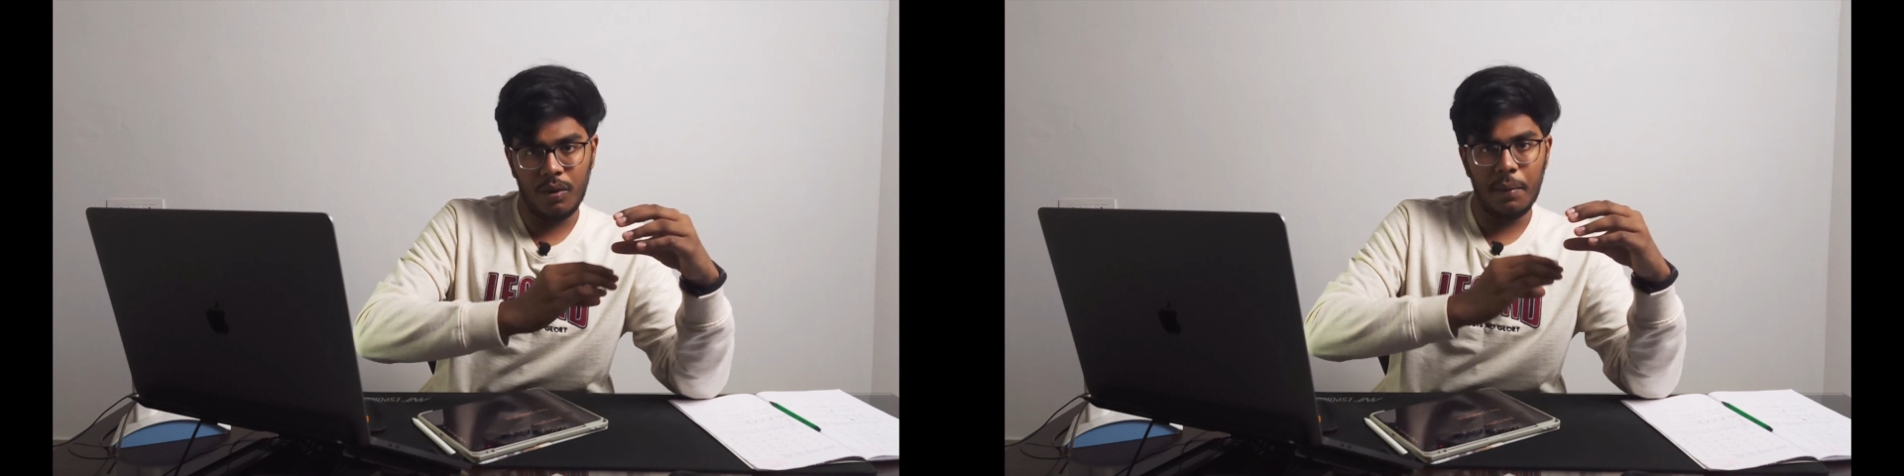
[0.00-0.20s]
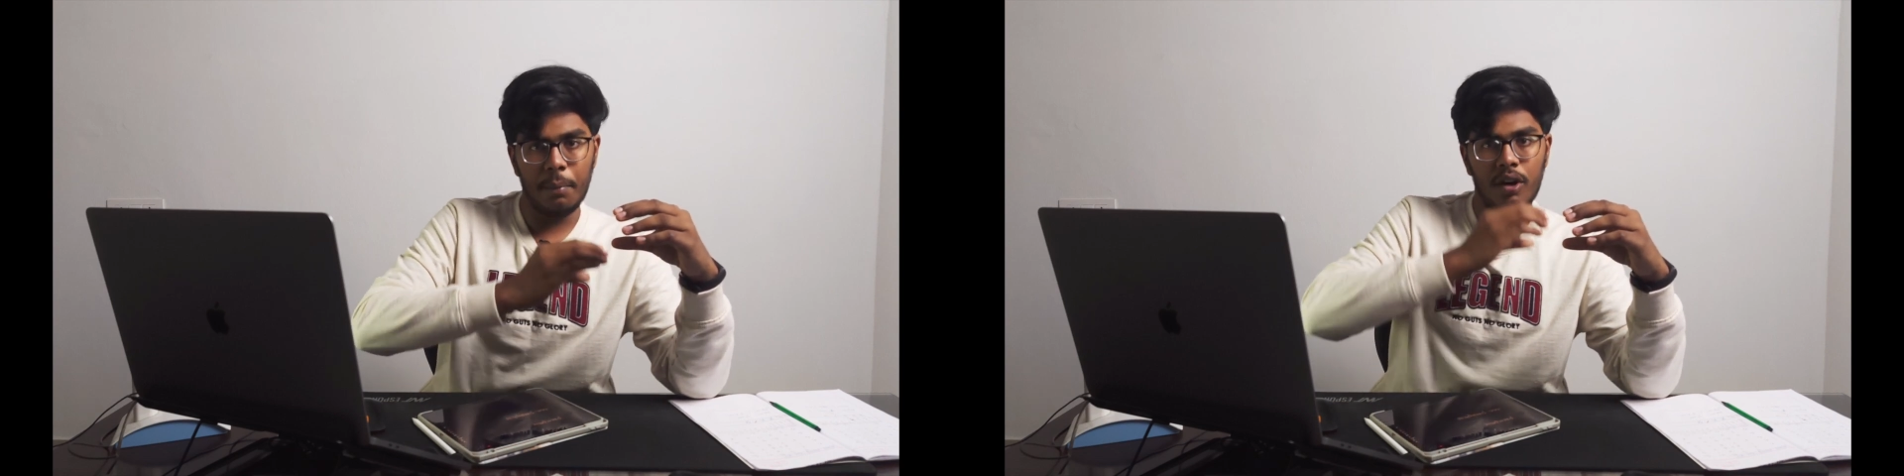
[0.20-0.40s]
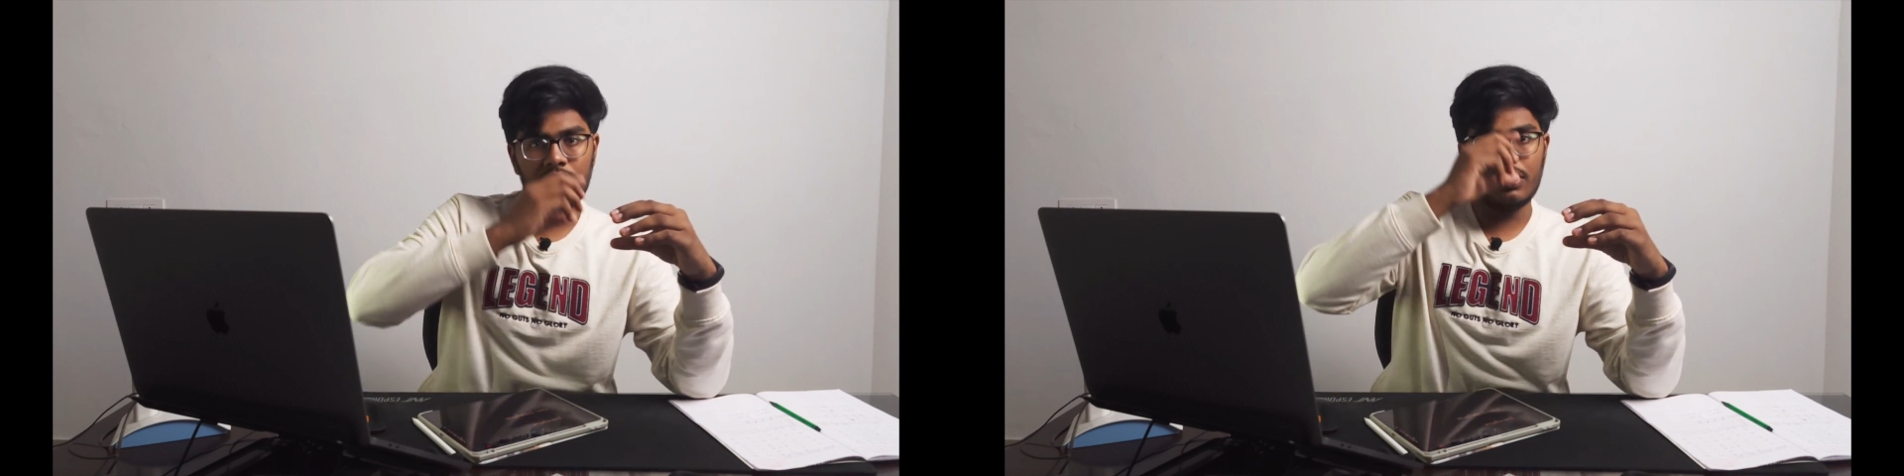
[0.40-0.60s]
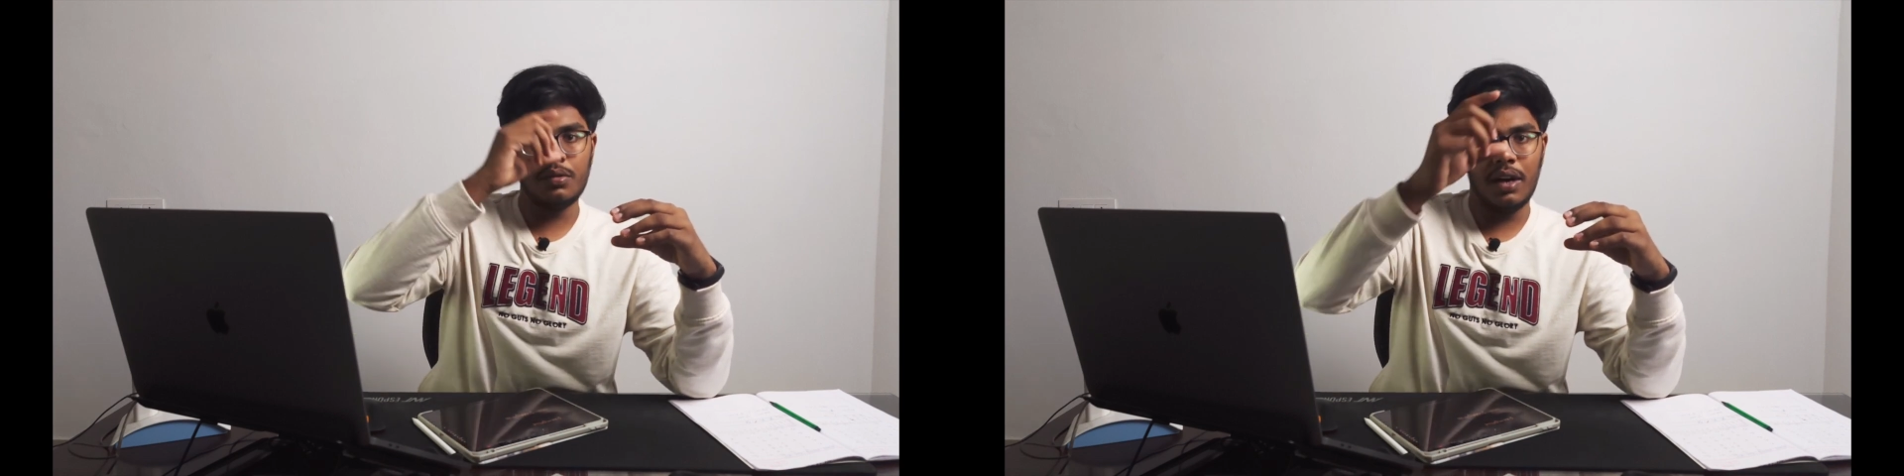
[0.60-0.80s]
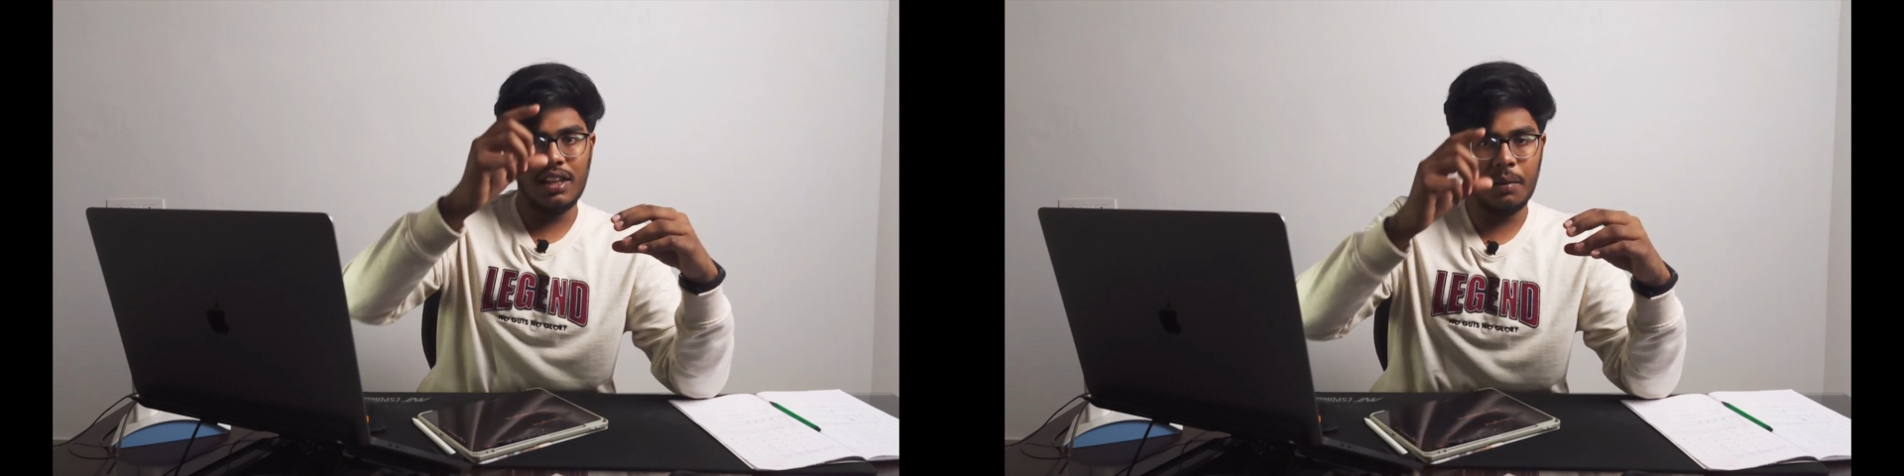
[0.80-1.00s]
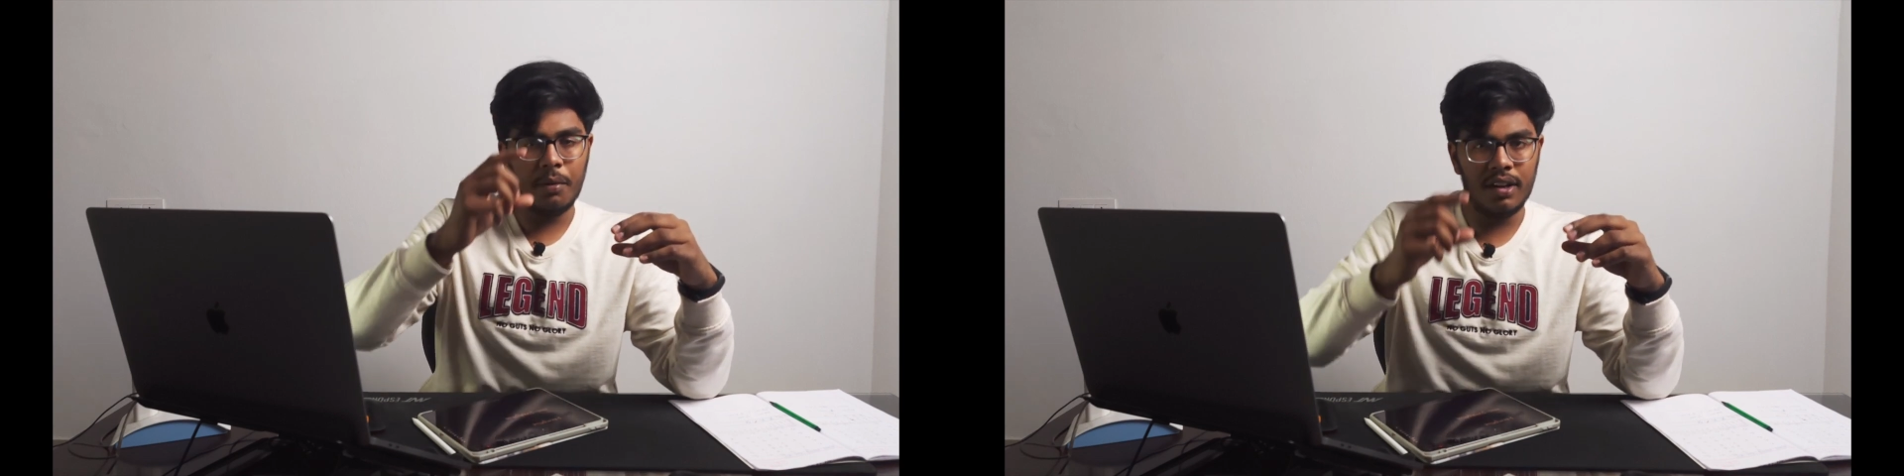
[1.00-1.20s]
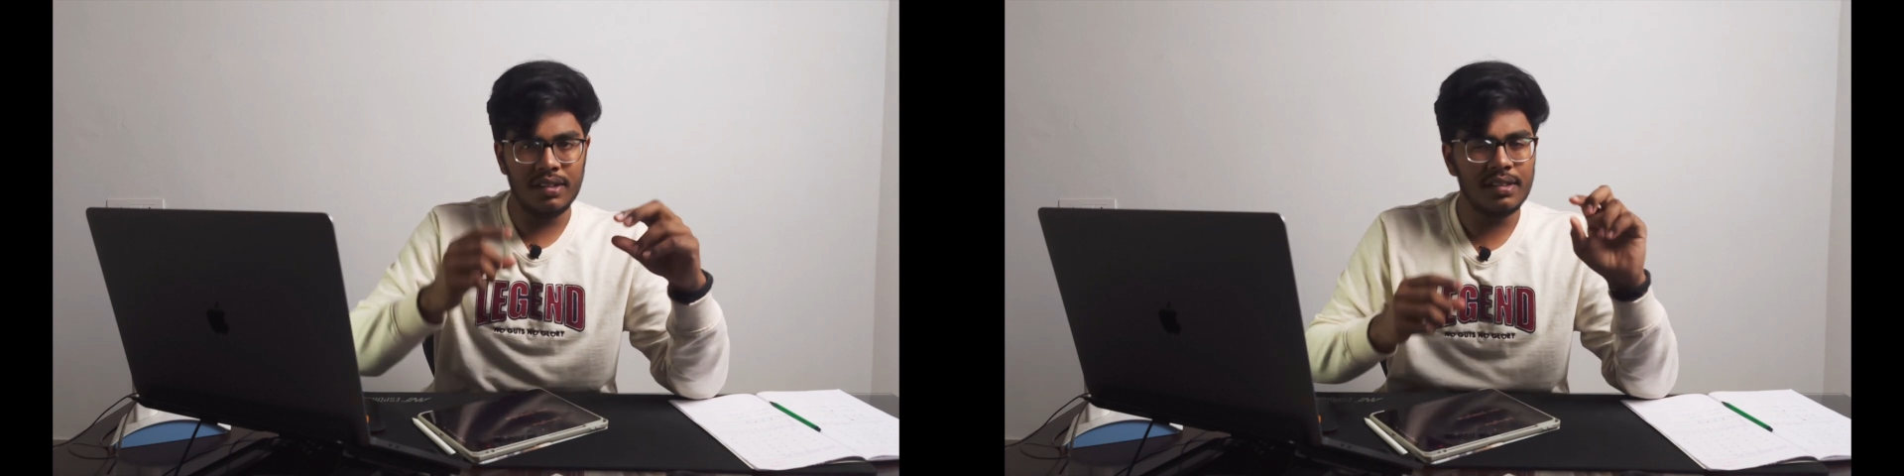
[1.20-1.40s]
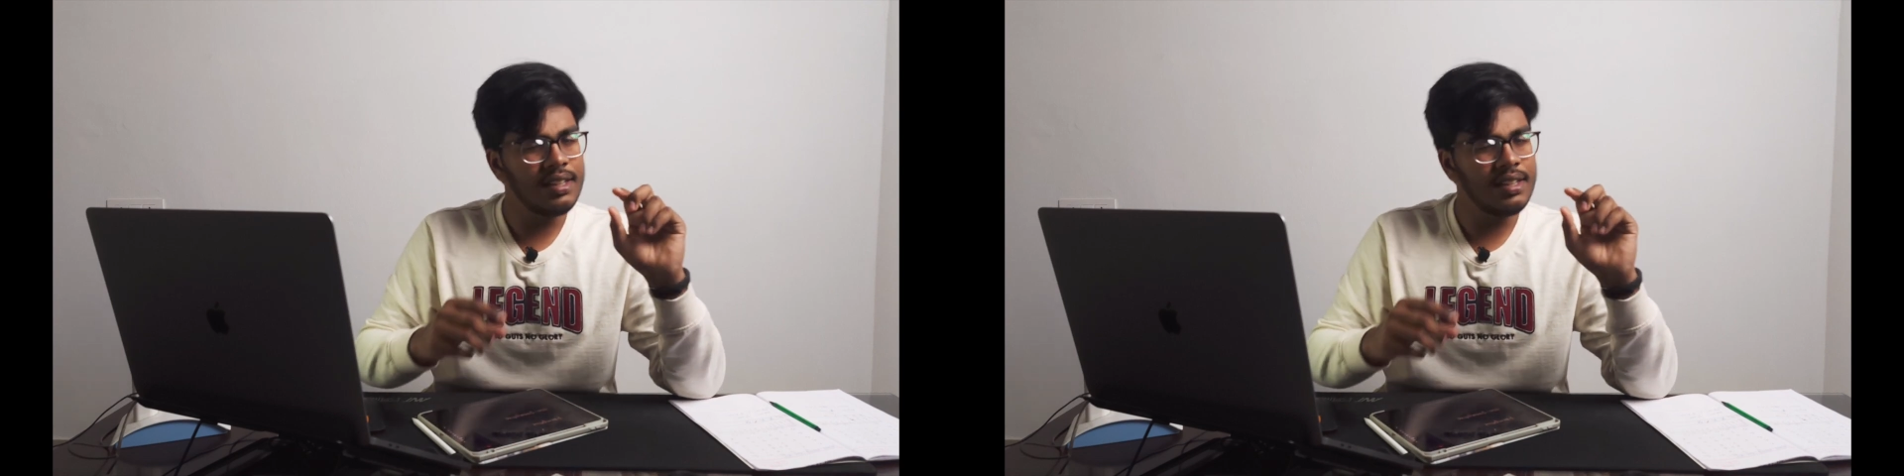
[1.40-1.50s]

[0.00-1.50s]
process to another process,